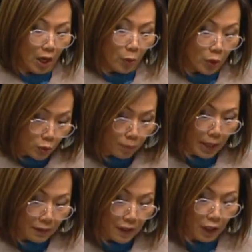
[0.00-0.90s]
which will
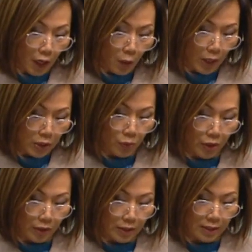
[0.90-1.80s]
benefit low-wage
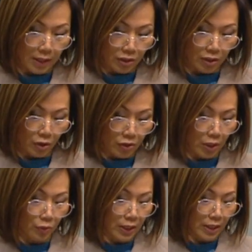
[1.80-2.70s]
workers such as those in
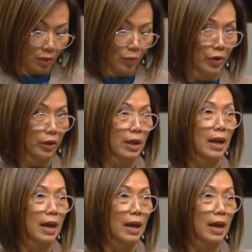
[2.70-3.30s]
retail work,